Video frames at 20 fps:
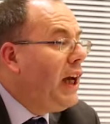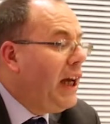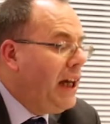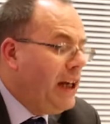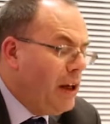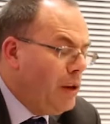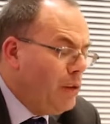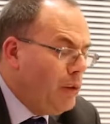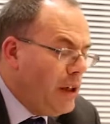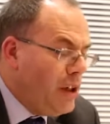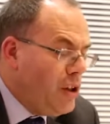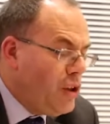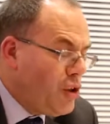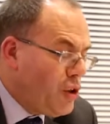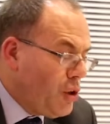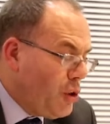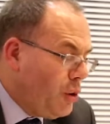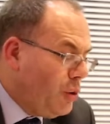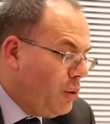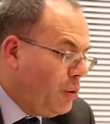In only
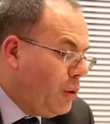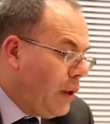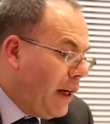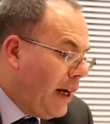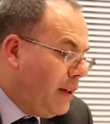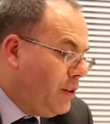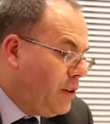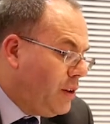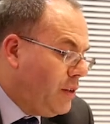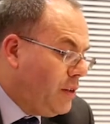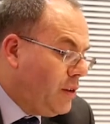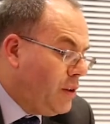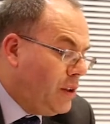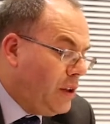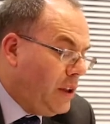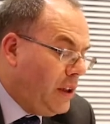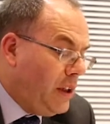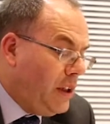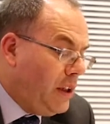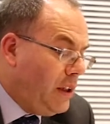2 out of
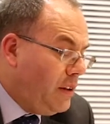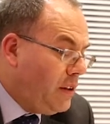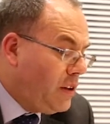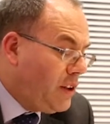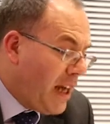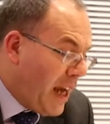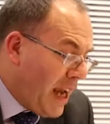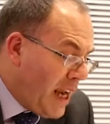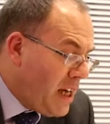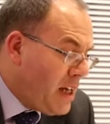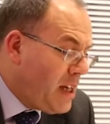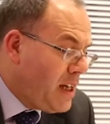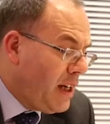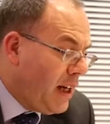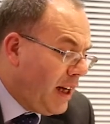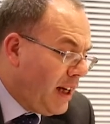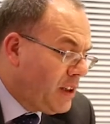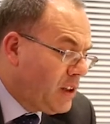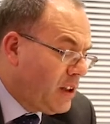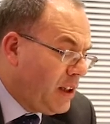the 10
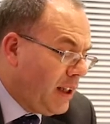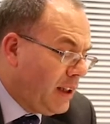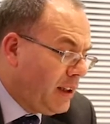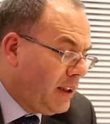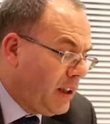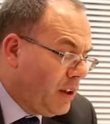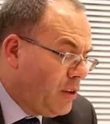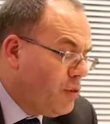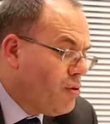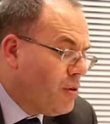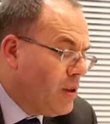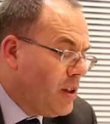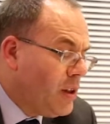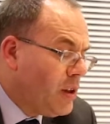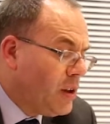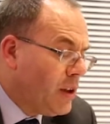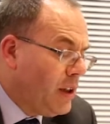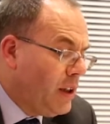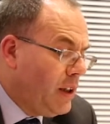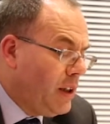ASEAN
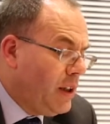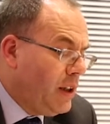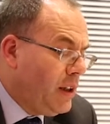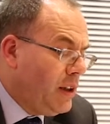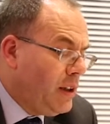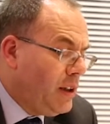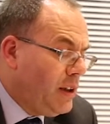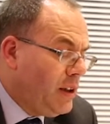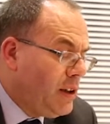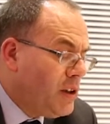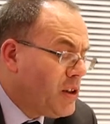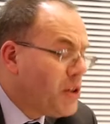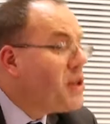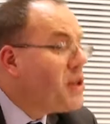countries does